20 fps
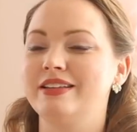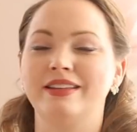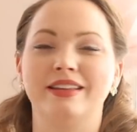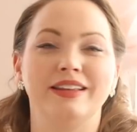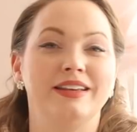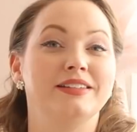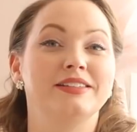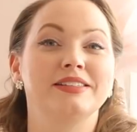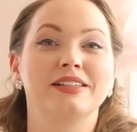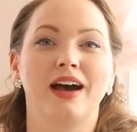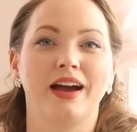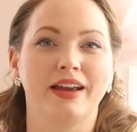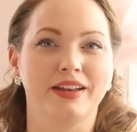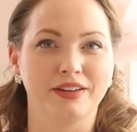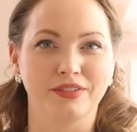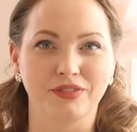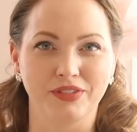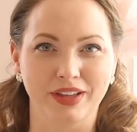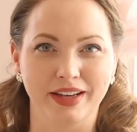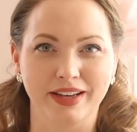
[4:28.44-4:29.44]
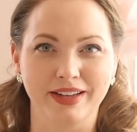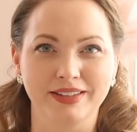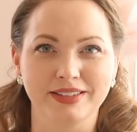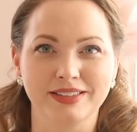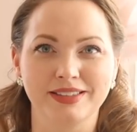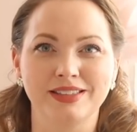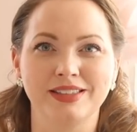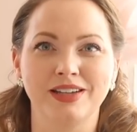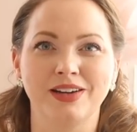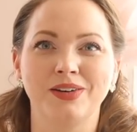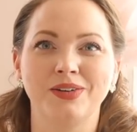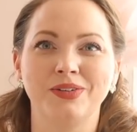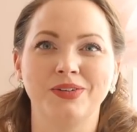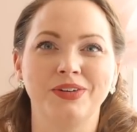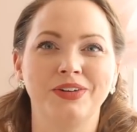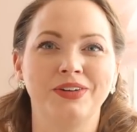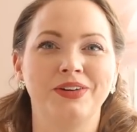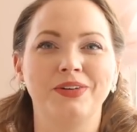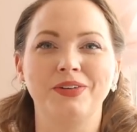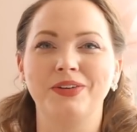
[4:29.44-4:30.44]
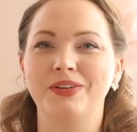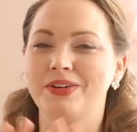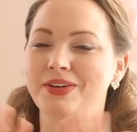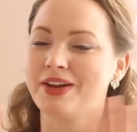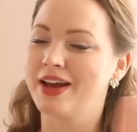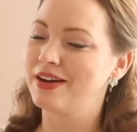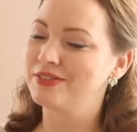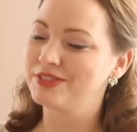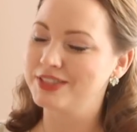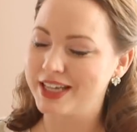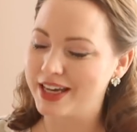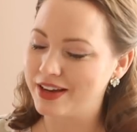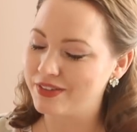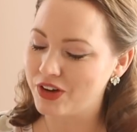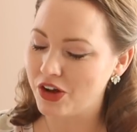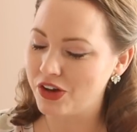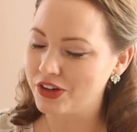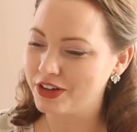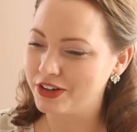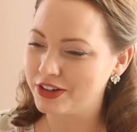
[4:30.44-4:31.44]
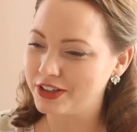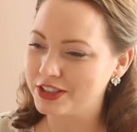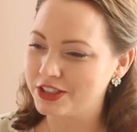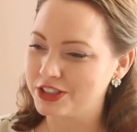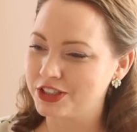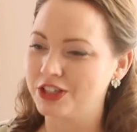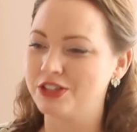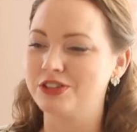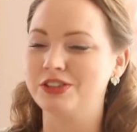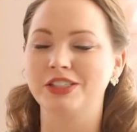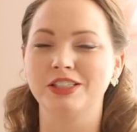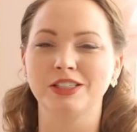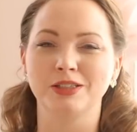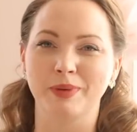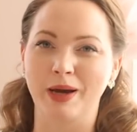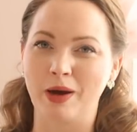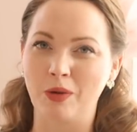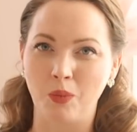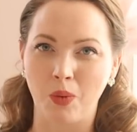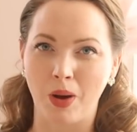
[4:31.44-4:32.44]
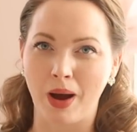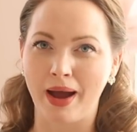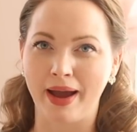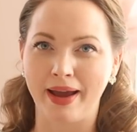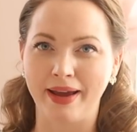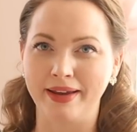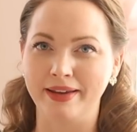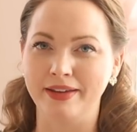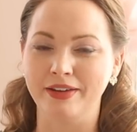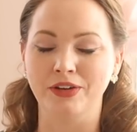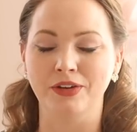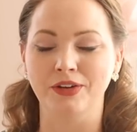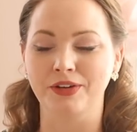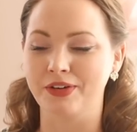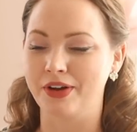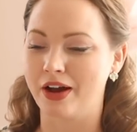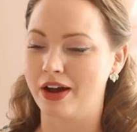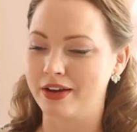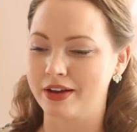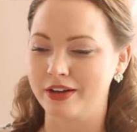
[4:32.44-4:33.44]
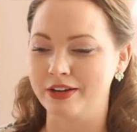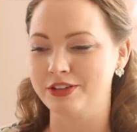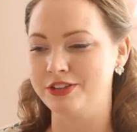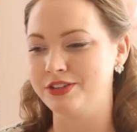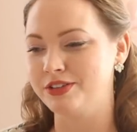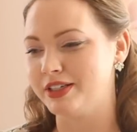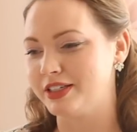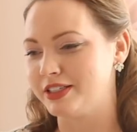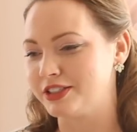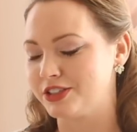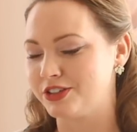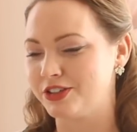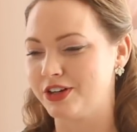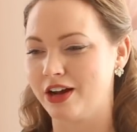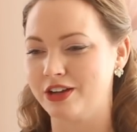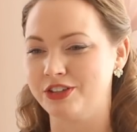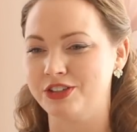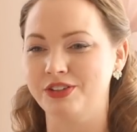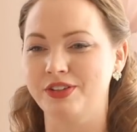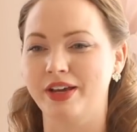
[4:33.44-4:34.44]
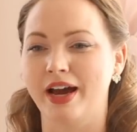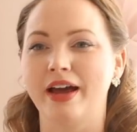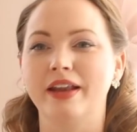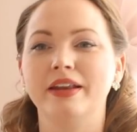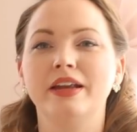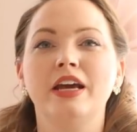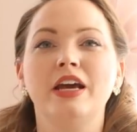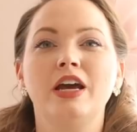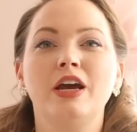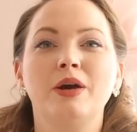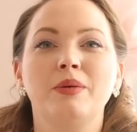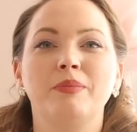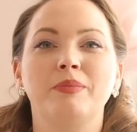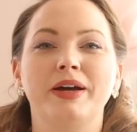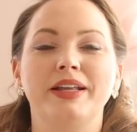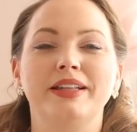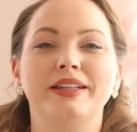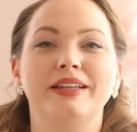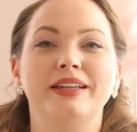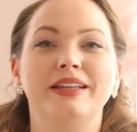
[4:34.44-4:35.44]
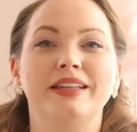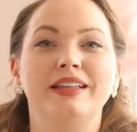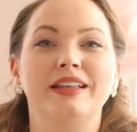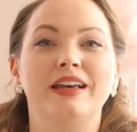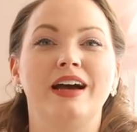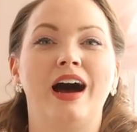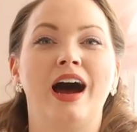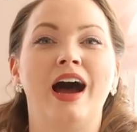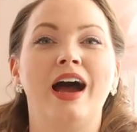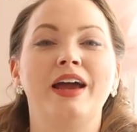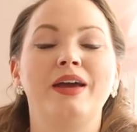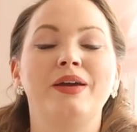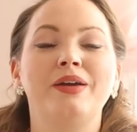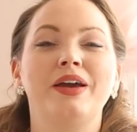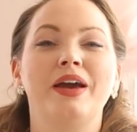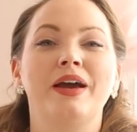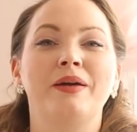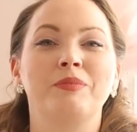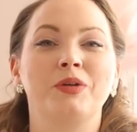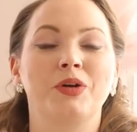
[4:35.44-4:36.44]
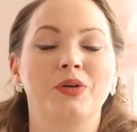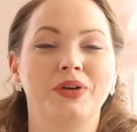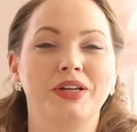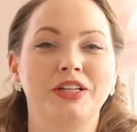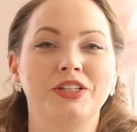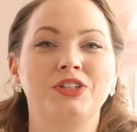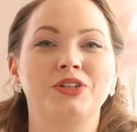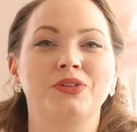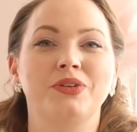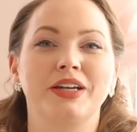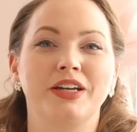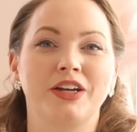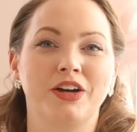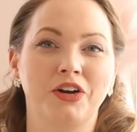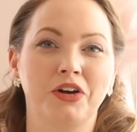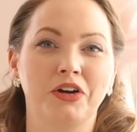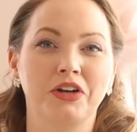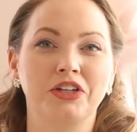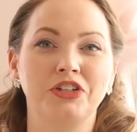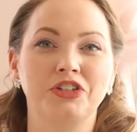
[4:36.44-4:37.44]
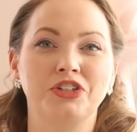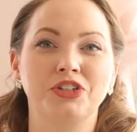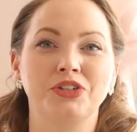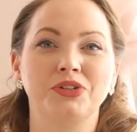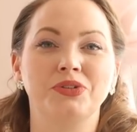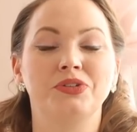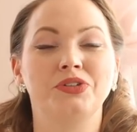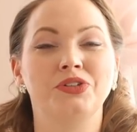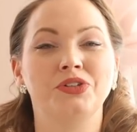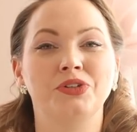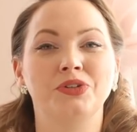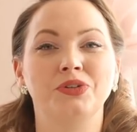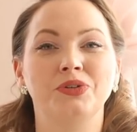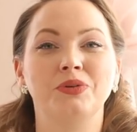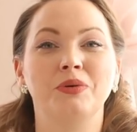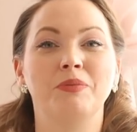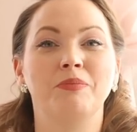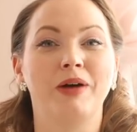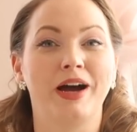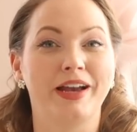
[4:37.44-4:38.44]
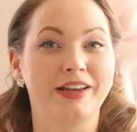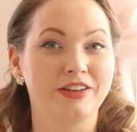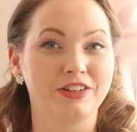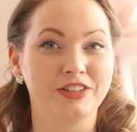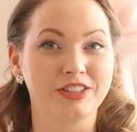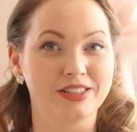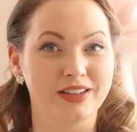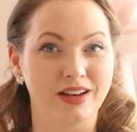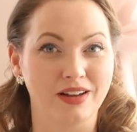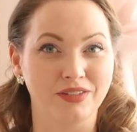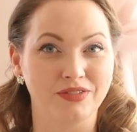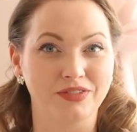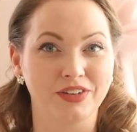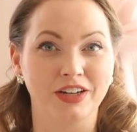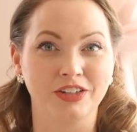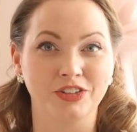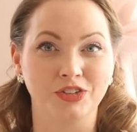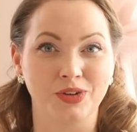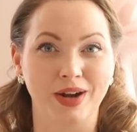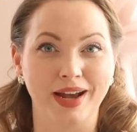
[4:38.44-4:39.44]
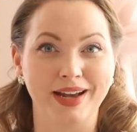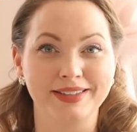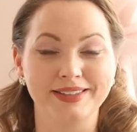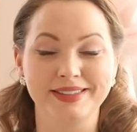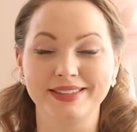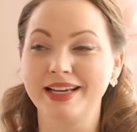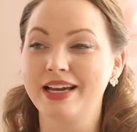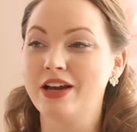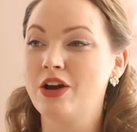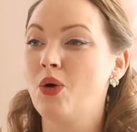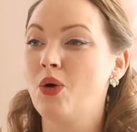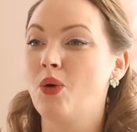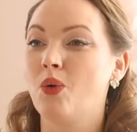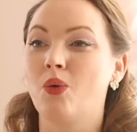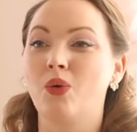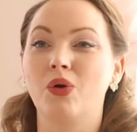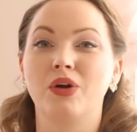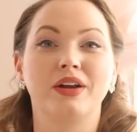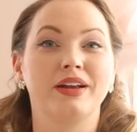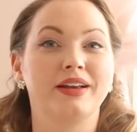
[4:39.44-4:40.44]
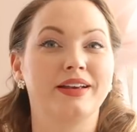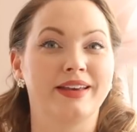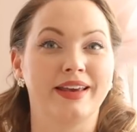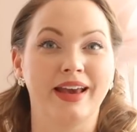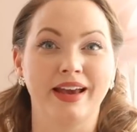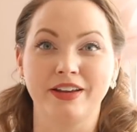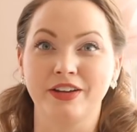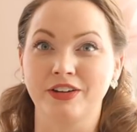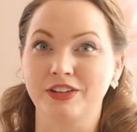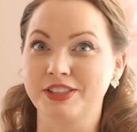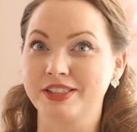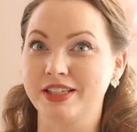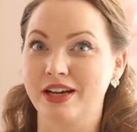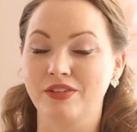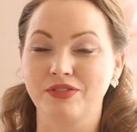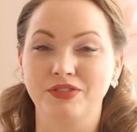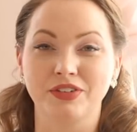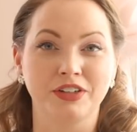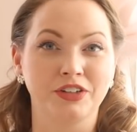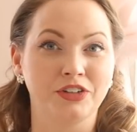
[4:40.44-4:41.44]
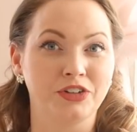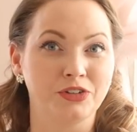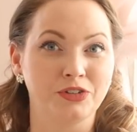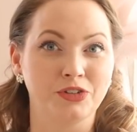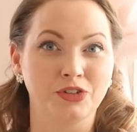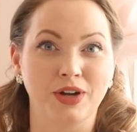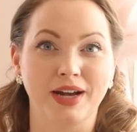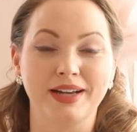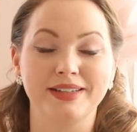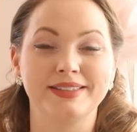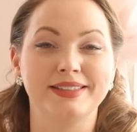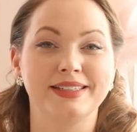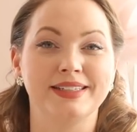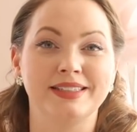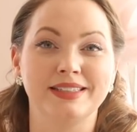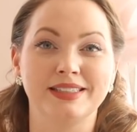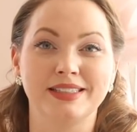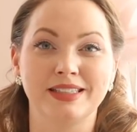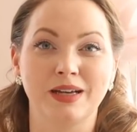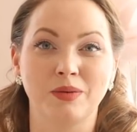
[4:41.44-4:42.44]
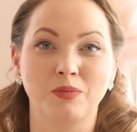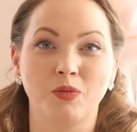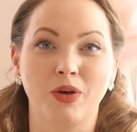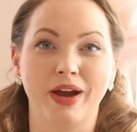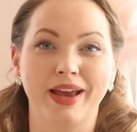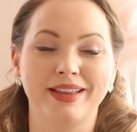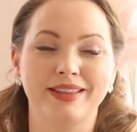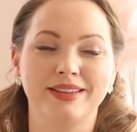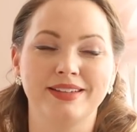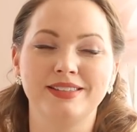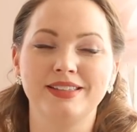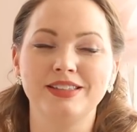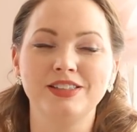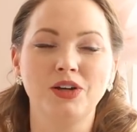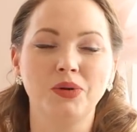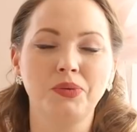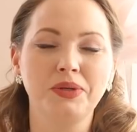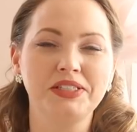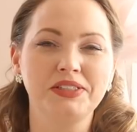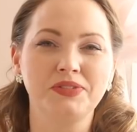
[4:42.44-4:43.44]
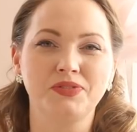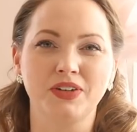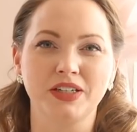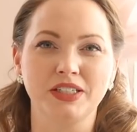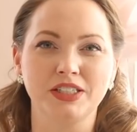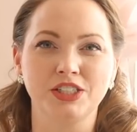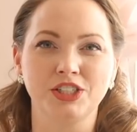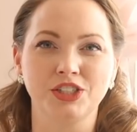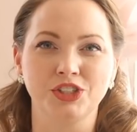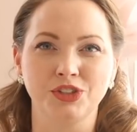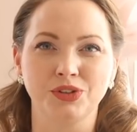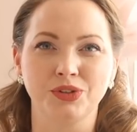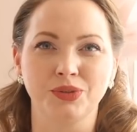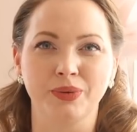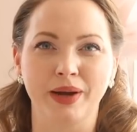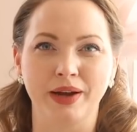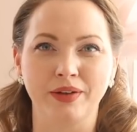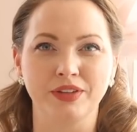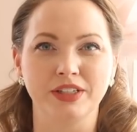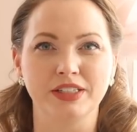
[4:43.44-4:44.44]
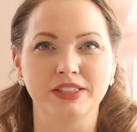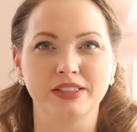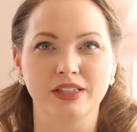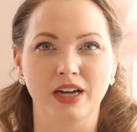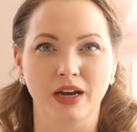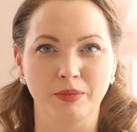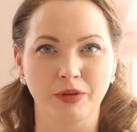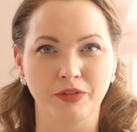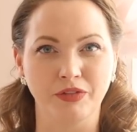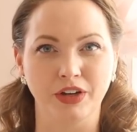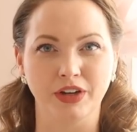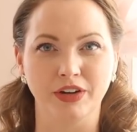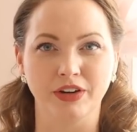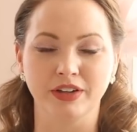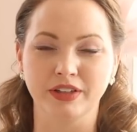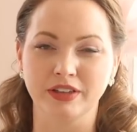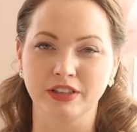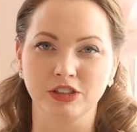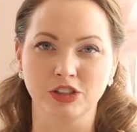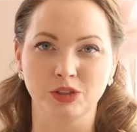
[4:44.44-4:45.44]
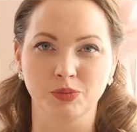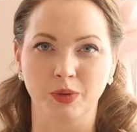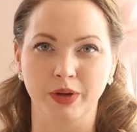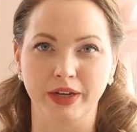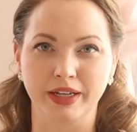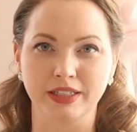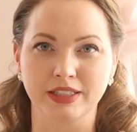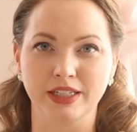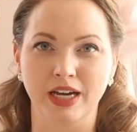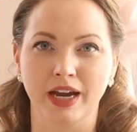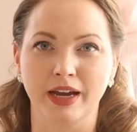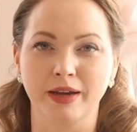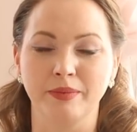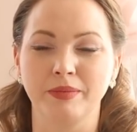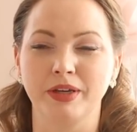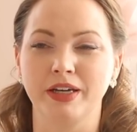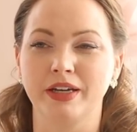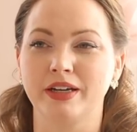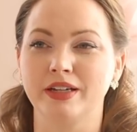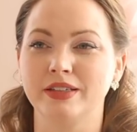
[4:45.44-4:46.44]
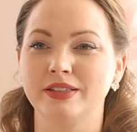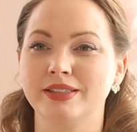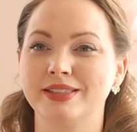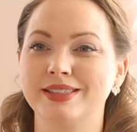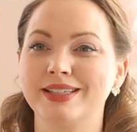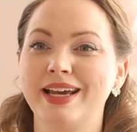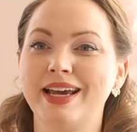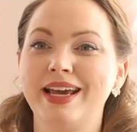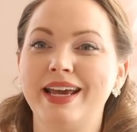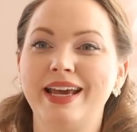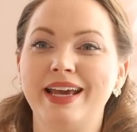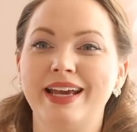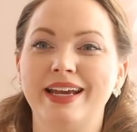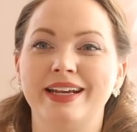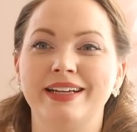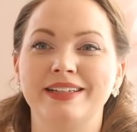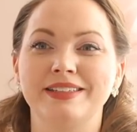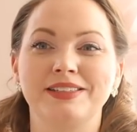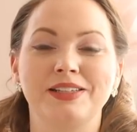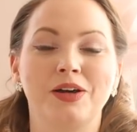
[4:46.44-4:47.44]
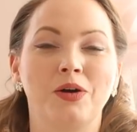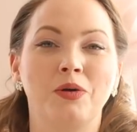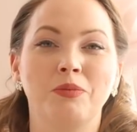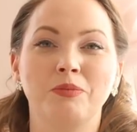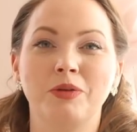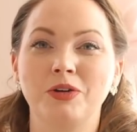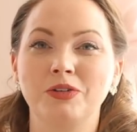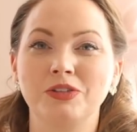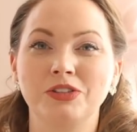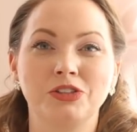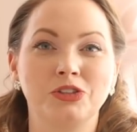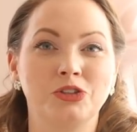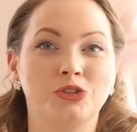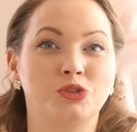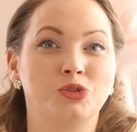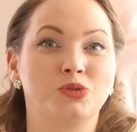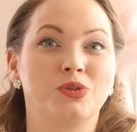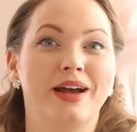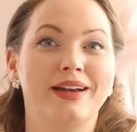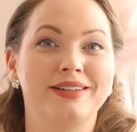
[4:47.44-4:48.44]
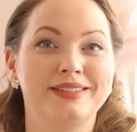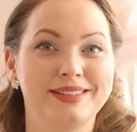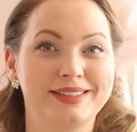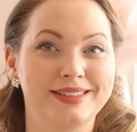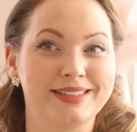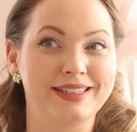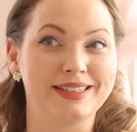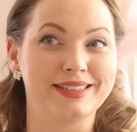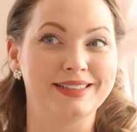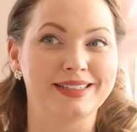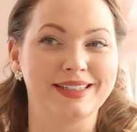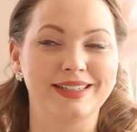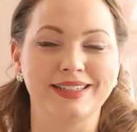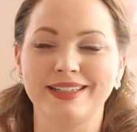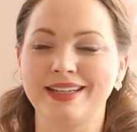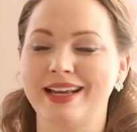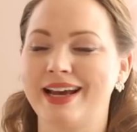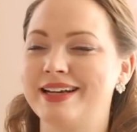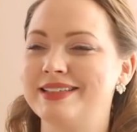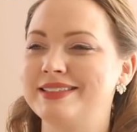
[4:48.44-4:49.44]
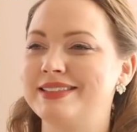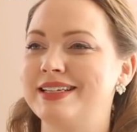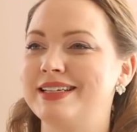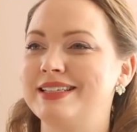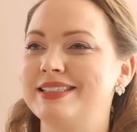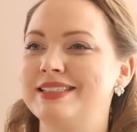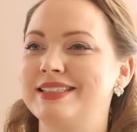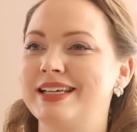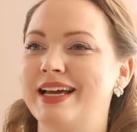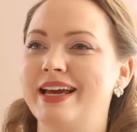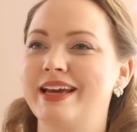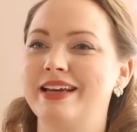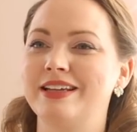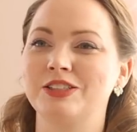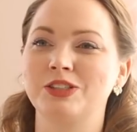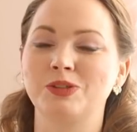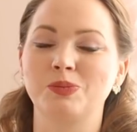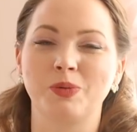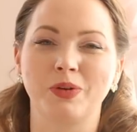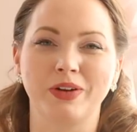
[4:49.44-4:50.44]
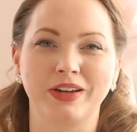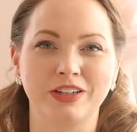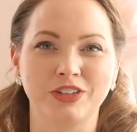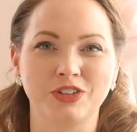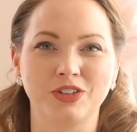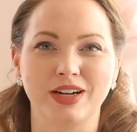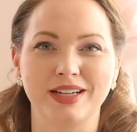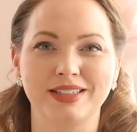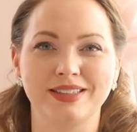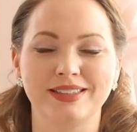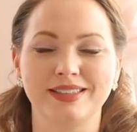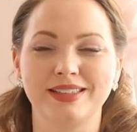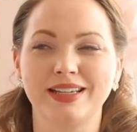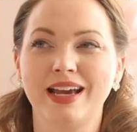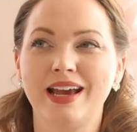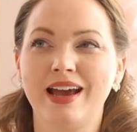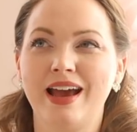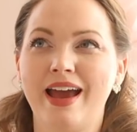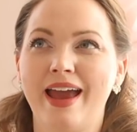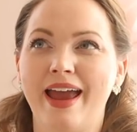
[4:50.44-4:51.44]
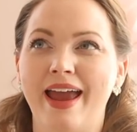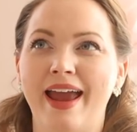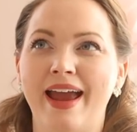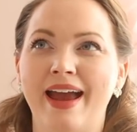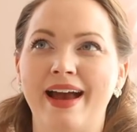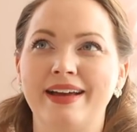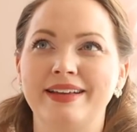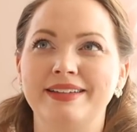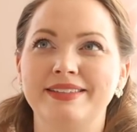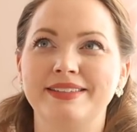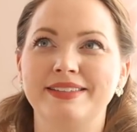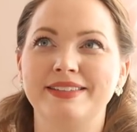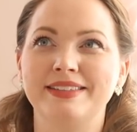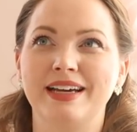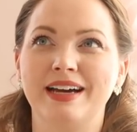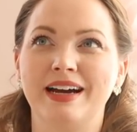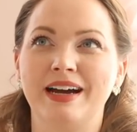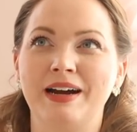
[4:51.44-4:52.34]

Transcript: these kind of things. So, you know, you don't have to give all your excuses about why you're not going to do this or not do that, but I am going to encourage you to buy yourself a dress or get yourself a new dress in some way. This is always fun to do around this time of year in the springtime, because it's almost dress season, as they say, spring dress. And